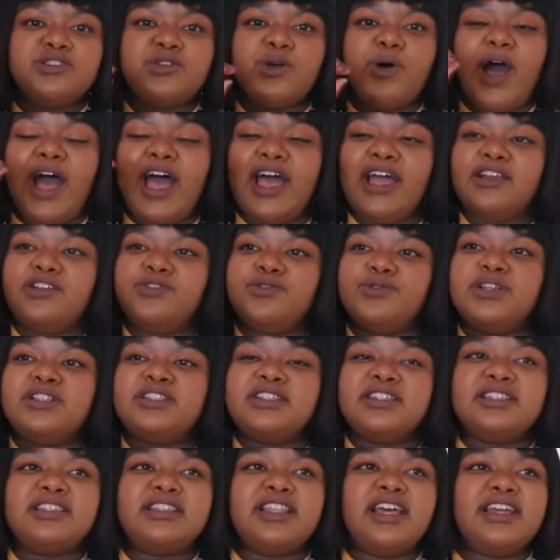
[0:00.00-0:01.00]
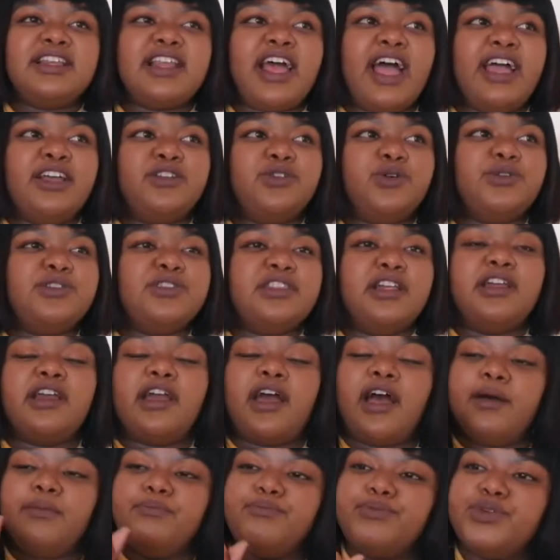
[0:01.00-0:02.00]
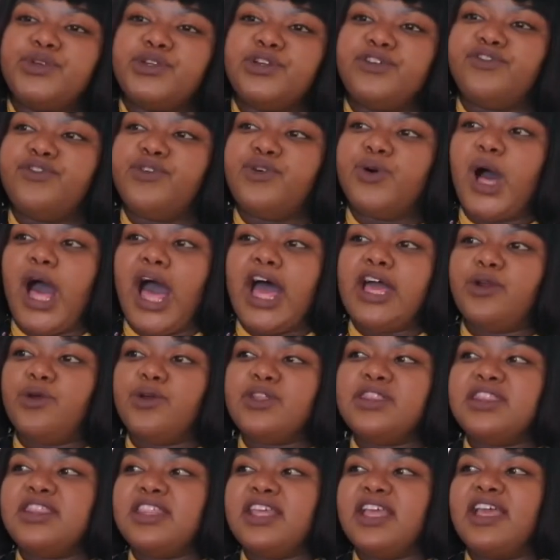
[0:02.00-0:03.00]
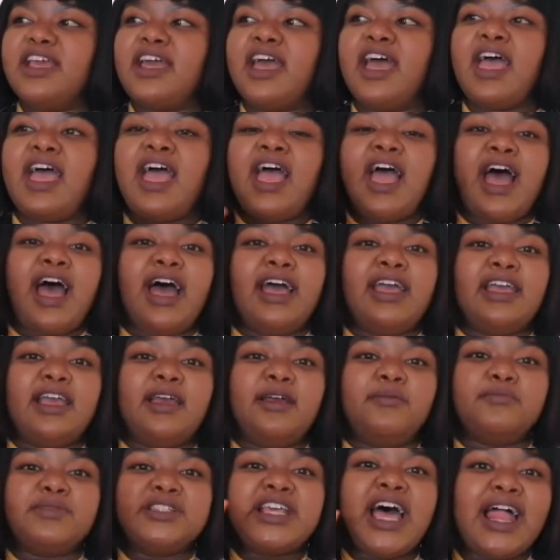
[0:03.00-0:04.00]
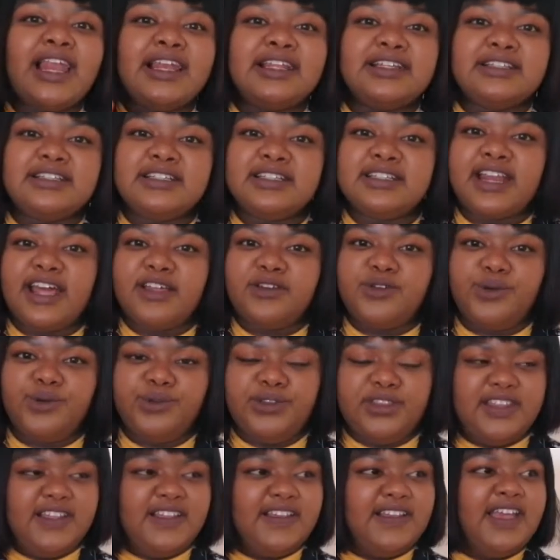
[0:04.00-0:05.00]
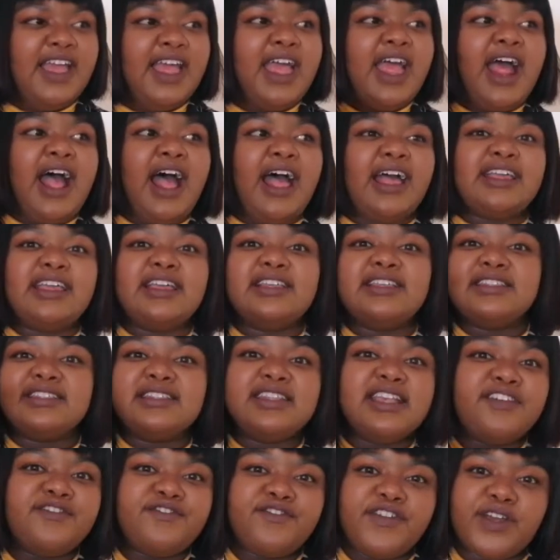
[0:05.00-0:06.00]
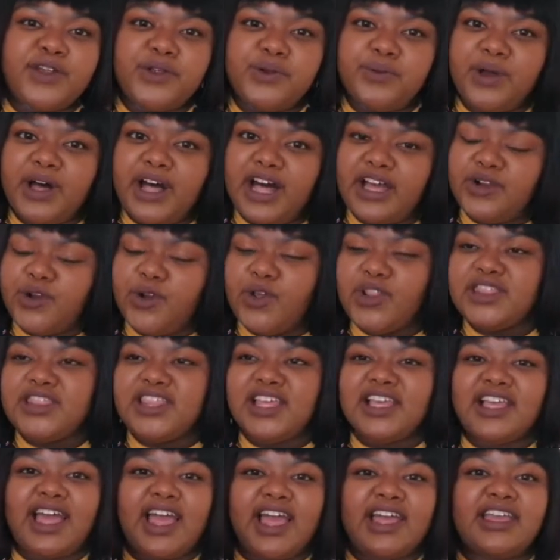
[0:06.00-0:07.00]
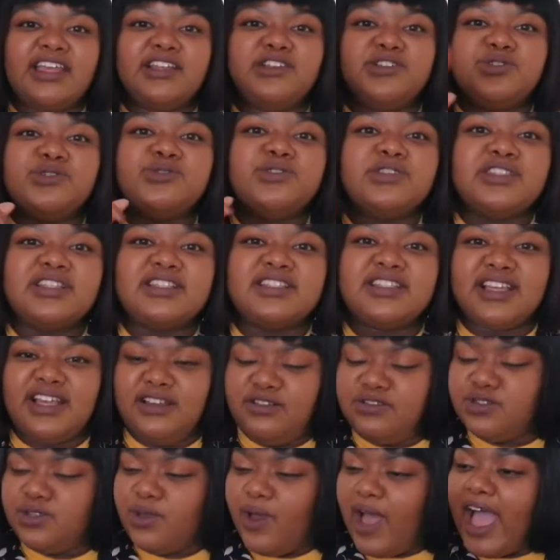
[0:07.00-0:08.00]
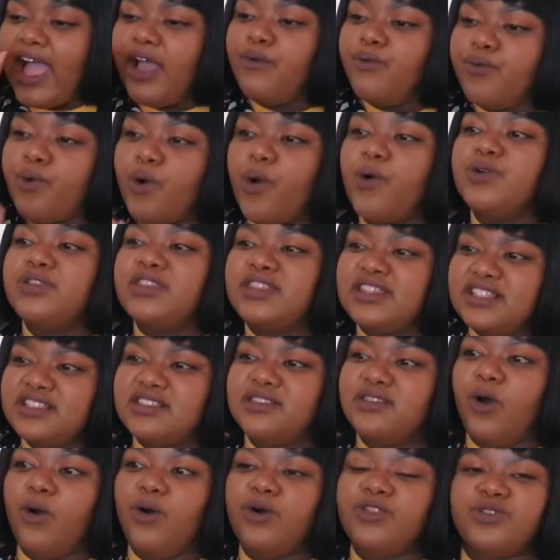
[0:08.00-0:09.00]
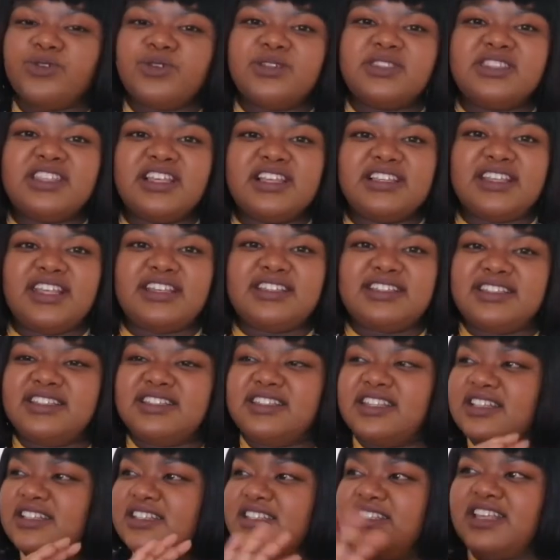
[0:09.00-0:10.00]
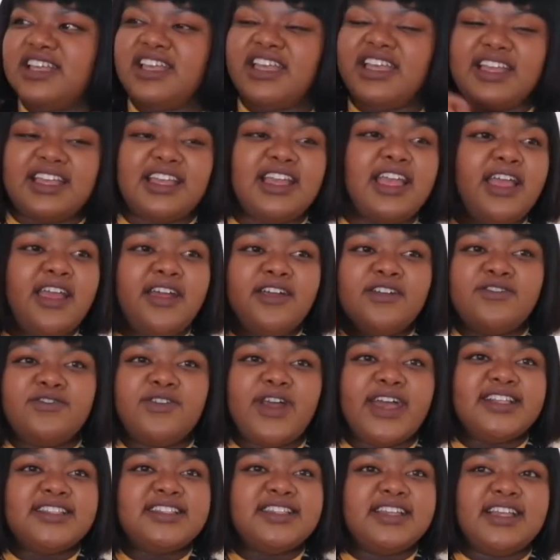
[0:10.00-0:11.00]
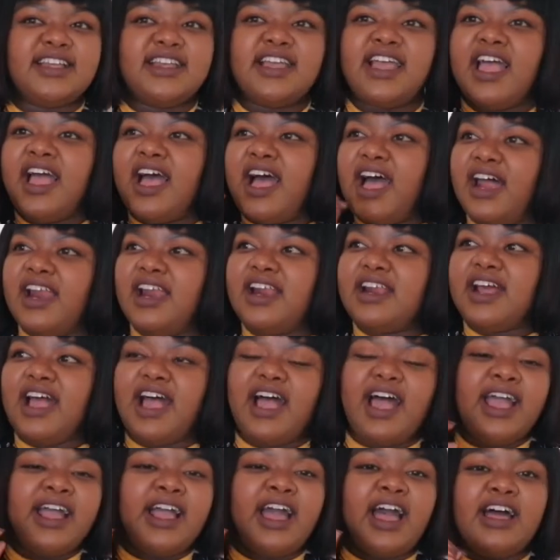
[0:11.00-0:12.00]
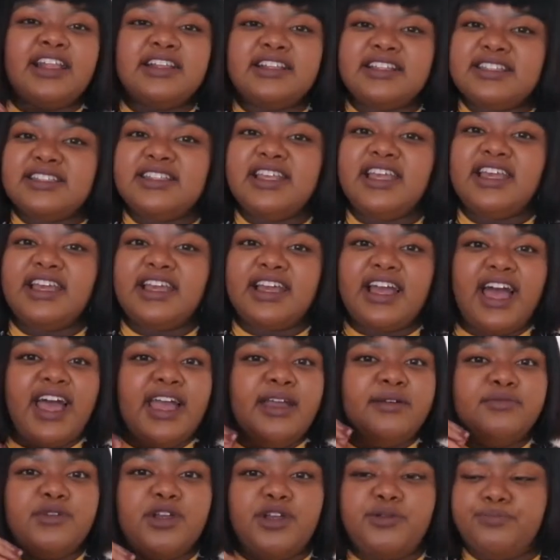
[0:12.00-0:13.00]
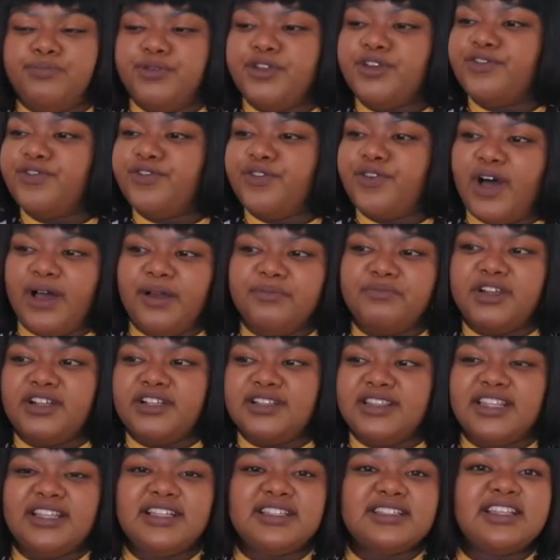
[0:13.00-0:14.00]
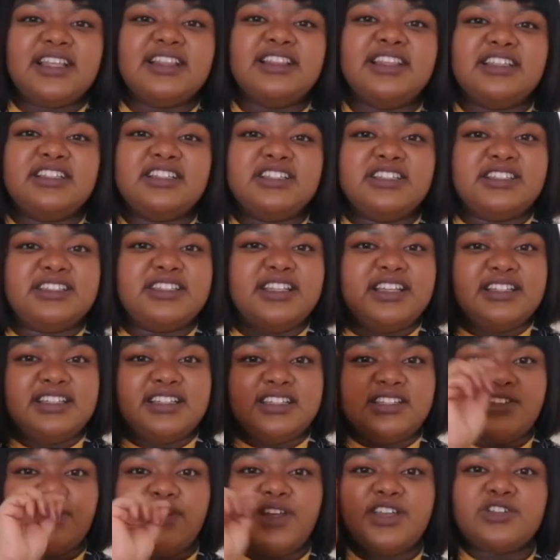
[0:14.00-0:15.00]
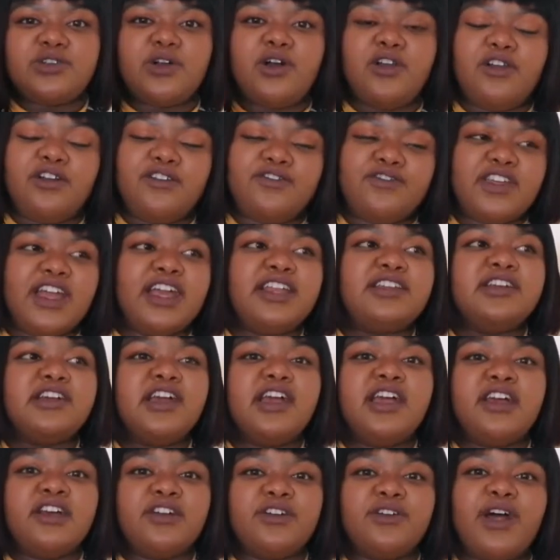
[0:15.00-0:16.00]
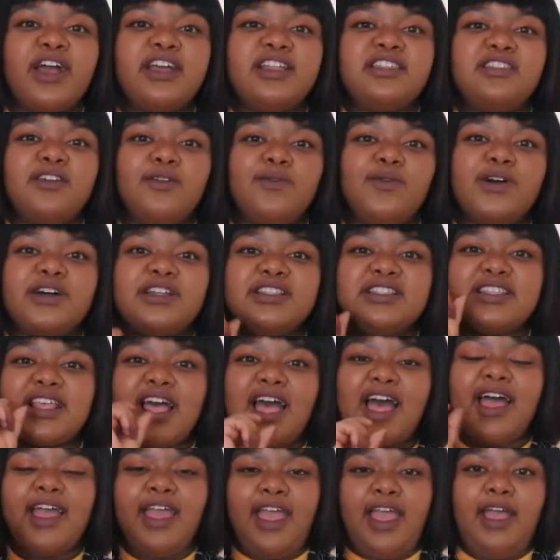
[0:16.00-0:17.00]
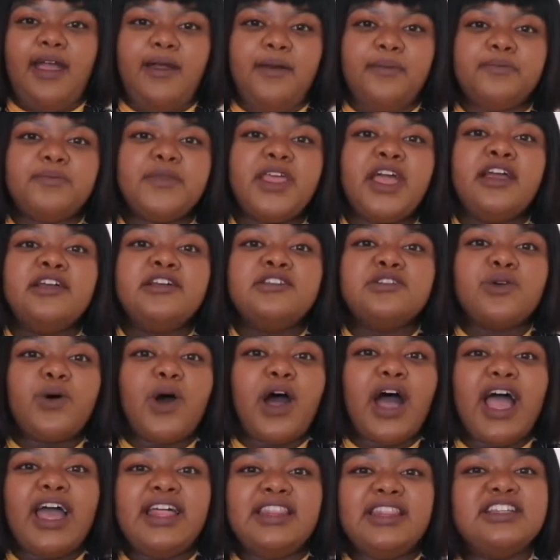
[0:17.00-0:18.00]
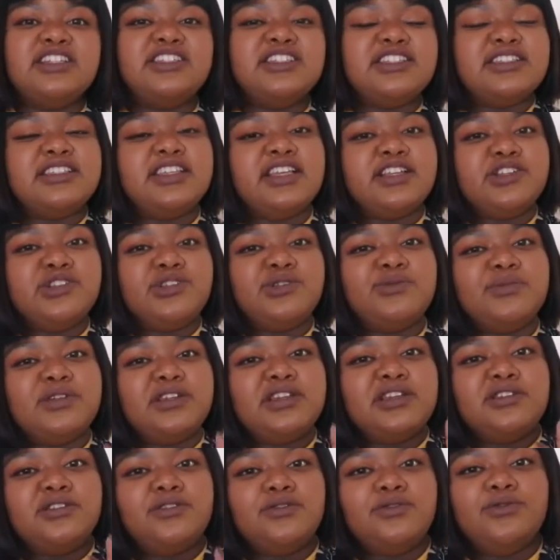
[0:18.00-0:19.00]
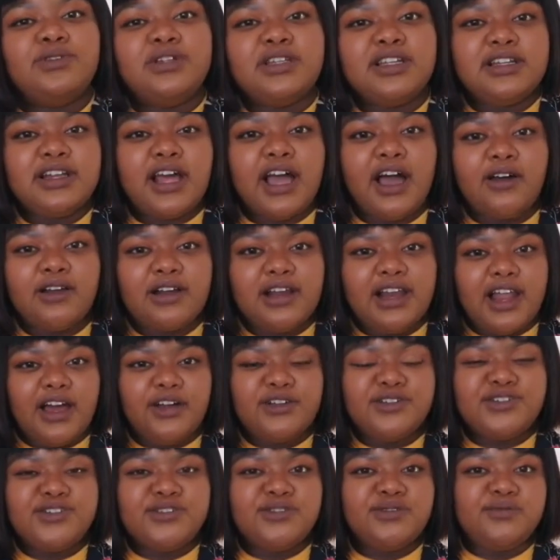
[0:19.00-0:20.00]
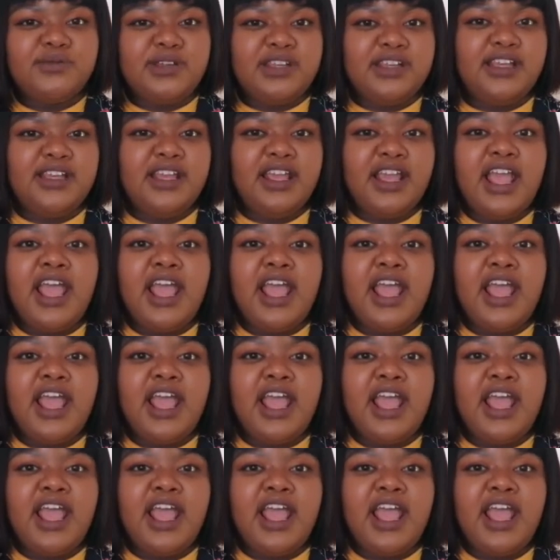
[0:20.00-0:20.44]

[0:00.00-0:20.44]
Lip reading: So I had written that I don't think I'm beautiful, I don't think I am talented, I don't think I can sing very well, I don't think I can do this. So I wrote all those things. I just said singing, writing, I don't know, I can't sing, I'm not beautiful, I'm not this. And then she said, scratch all of that, write the words I am. So, and then she said to me, read it out loud to me.